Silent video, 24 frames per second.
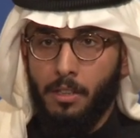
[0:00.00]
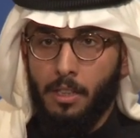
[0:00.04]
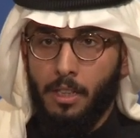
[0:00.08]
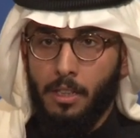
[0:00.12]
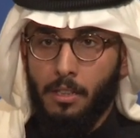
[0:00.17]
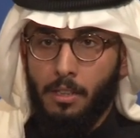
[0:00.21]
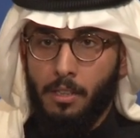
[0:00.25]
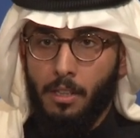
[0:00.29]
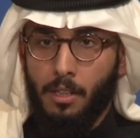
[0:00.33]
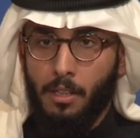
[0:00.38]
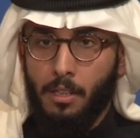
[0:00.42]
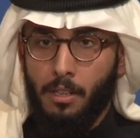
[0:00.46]

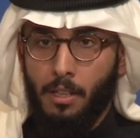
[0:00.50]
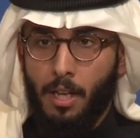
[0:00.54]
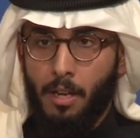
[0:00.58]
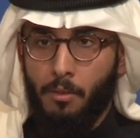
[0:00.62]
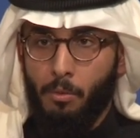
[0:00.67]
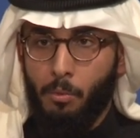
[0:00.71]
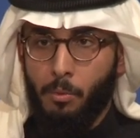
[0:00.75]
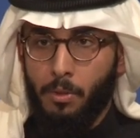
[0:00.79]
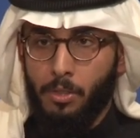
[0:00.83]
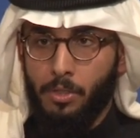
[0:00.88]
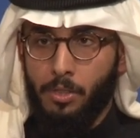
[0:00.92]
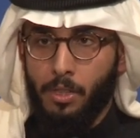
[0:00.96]
that
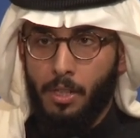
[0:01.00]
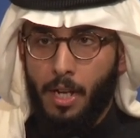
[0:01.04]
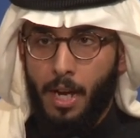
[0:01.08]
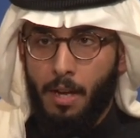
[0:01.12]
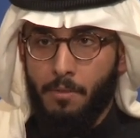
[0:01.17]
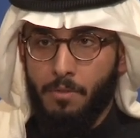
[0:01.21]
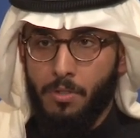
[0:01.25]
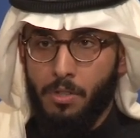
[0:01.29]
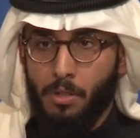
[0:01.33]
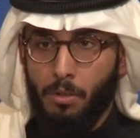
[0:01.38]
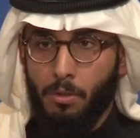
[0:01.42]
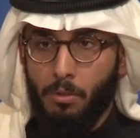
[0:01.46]
everyone should
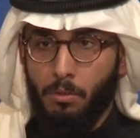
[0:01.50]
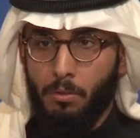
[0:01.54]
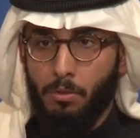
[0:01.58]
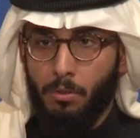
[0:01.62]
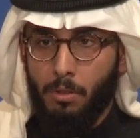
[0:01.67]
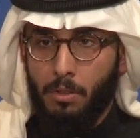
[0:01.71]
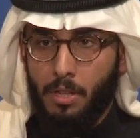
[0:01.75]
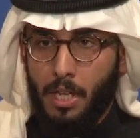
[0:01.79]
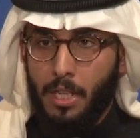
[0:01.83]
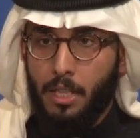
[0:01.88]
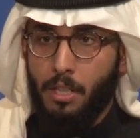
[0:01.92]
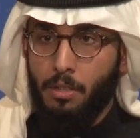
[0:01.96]
have. So
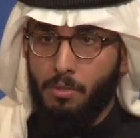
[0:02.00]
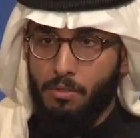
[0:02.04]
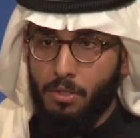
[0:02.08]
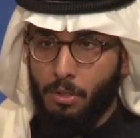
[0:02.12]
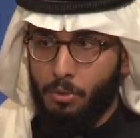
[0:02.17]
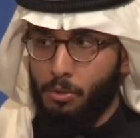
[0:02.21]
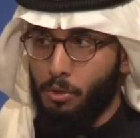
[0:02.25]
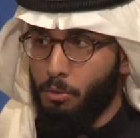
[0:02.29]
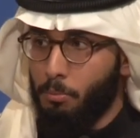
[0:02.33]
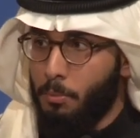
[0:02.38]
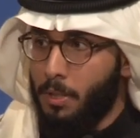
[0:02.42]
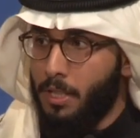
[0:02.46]
thank you,
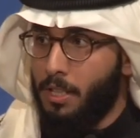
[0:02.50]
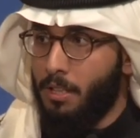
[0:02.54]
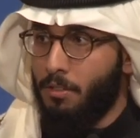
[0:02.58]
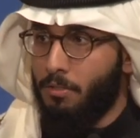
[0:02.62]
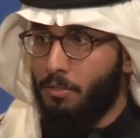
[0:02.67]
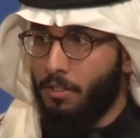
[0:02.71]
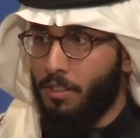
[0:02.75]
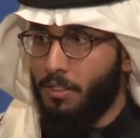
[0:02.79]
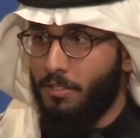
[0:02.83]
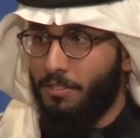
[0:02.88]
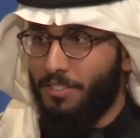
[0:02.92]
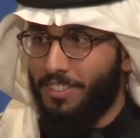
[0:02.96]
social media,
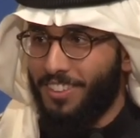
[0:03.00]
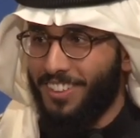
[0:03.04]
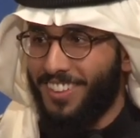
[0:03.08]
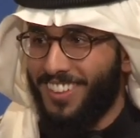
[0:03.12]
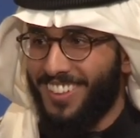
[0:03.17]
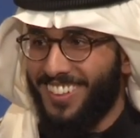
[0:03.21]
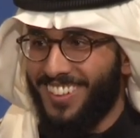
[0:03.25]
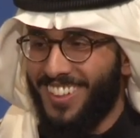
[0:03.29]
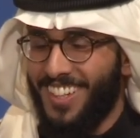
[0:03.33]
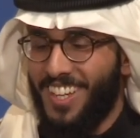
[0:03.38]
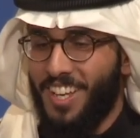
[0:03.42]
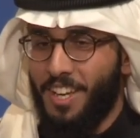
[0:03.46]

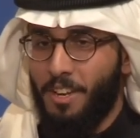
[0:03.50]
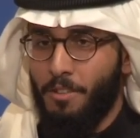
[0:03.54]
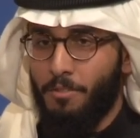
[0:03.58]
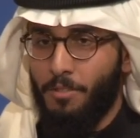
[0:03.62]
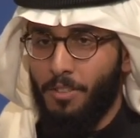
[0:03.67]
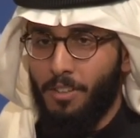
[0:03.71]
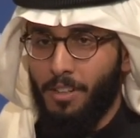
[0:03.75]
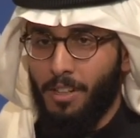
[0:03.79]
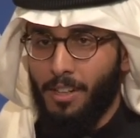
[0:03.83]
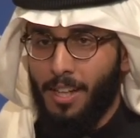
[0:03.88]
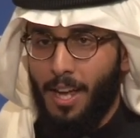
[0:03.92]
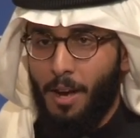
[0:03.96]

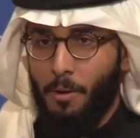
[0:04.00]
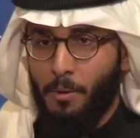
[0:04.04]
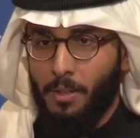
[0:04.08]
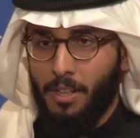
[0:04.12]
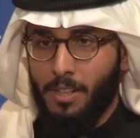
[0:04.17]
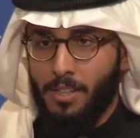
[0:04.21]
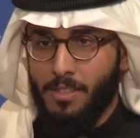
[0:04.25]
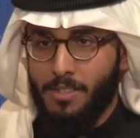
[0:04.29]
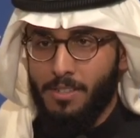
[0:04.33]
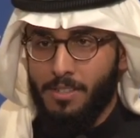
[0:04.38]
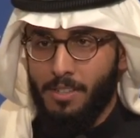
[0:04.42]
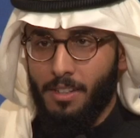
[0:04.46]
for
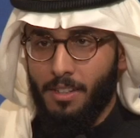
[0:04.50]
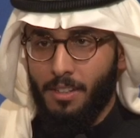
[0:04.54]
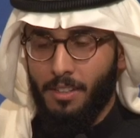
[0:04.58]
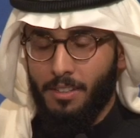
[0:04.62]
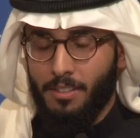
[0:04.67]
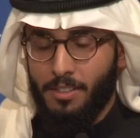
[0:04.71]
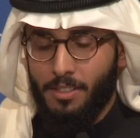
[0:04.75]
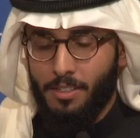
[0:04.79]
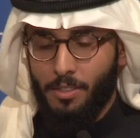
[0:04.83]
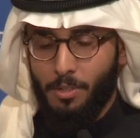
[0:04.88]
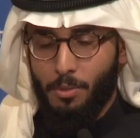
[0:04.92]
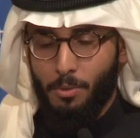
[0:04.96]
allowing us
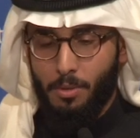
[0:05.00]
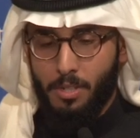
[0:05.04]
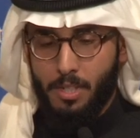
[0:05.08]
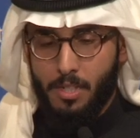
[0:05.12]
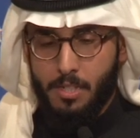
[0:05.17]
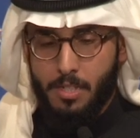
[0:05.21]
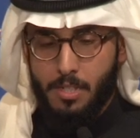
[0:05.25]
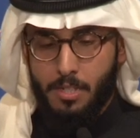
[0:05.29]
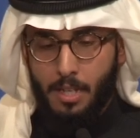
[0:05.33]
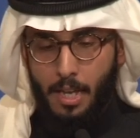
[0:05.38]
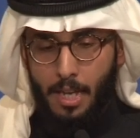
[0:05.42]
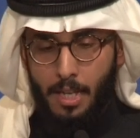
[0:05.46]
to do
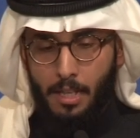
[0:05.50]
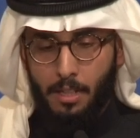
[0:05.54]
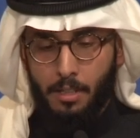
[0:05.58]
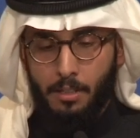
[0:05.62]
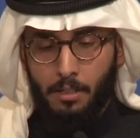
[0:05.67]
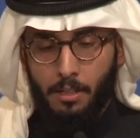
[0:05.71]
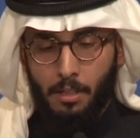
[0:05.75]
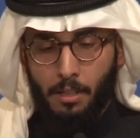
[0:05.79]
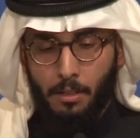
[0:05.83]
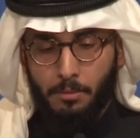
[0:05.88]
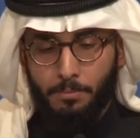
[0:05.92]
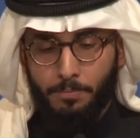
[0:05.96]
this.
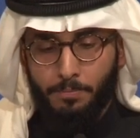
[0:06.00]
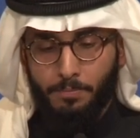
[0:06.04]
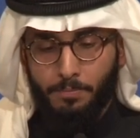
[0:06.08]
And